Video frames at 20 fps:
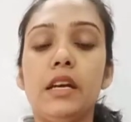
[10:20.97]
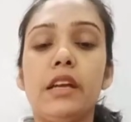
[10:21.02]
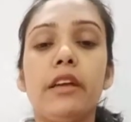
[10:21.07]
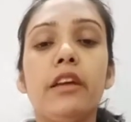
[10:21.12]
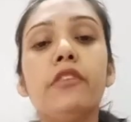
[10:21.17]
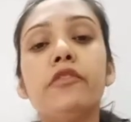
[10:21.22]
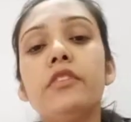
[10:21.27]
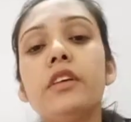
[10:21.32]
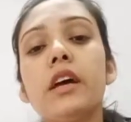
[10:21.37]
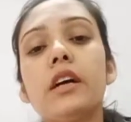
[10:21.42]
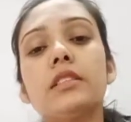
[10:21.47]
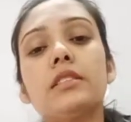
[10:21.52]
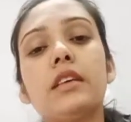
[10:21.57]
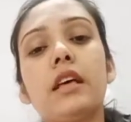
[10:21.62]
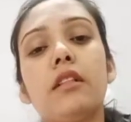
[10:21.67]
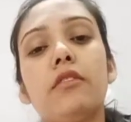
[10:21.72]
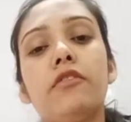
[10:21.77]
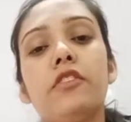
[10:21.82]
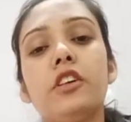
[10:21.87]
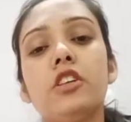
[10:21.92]
If they are
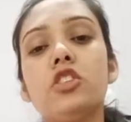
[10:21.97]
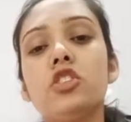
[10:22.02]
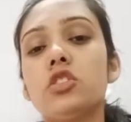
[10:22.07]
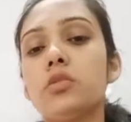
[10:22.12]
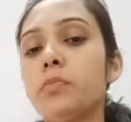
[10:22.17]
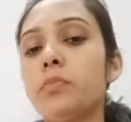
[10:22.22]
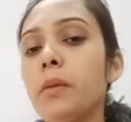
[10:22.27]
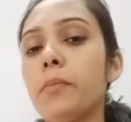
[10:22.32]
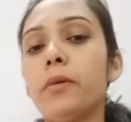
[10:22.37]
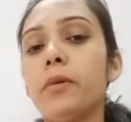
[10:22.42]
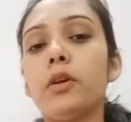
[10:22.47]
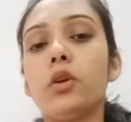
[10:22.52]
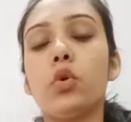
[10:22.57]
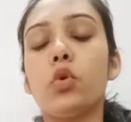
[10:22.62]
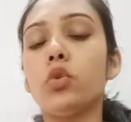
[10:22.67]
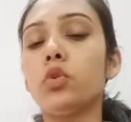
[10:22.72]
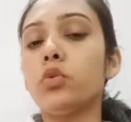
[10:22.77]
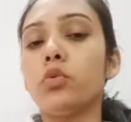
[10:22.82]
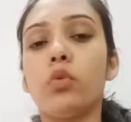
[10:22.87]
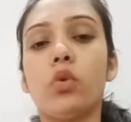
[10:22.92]
selfish, people
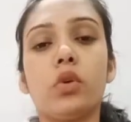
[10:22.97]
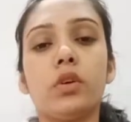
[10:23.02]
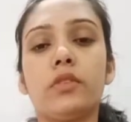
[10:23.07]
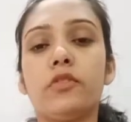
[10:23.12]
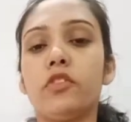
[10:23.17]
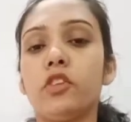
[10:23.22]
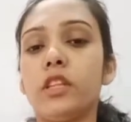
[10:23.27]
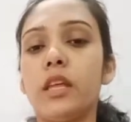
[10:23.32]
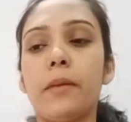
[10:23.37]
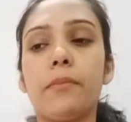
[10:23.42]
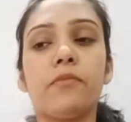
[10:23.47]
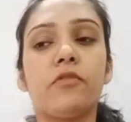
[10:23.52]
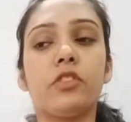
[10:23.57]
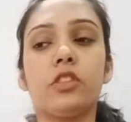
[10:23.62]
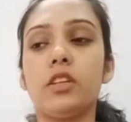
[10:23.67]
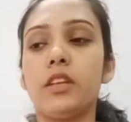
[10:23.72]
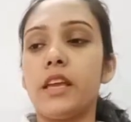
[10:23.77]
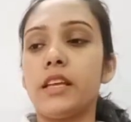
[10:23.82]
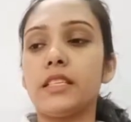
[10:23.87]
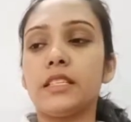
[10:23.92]
don't vote for them for
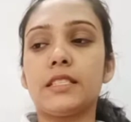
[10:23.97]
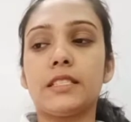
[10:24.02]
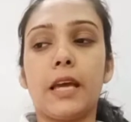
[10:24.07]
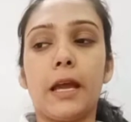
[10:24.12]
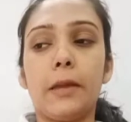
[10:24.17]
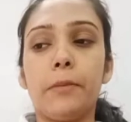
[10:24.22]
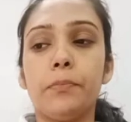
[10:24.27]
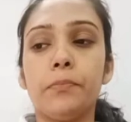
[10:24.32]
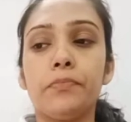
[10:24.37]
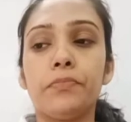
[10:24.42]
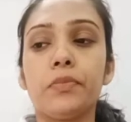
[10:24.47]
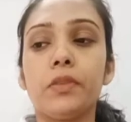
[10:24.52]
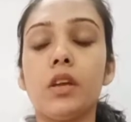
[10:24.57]
the next time.